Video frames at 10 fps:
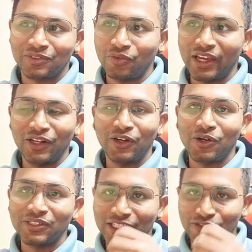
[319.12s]
where
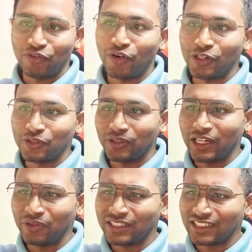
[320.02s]
clause as false, so
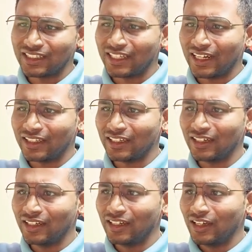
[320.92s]
that we just get
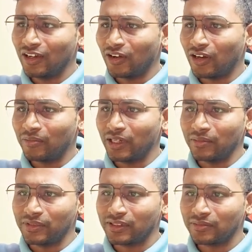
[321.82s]
the column
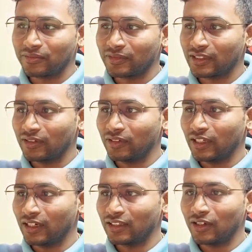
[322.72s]
names.
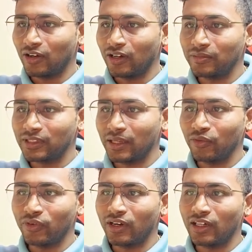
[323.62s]
Here are the columns name
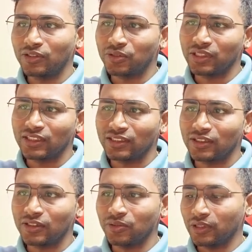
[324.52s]
we want, so
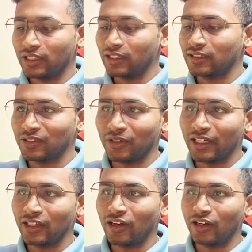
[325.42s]
just do this to
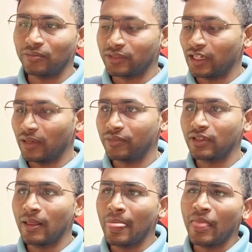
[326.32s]
get the columns names.
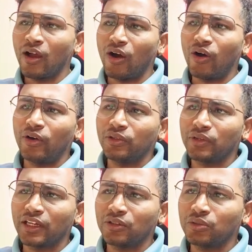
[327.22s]
Or you
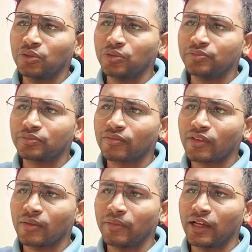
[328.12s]
can do
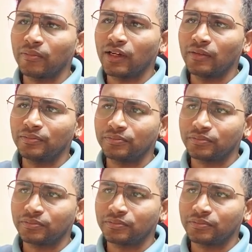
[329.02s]
pragma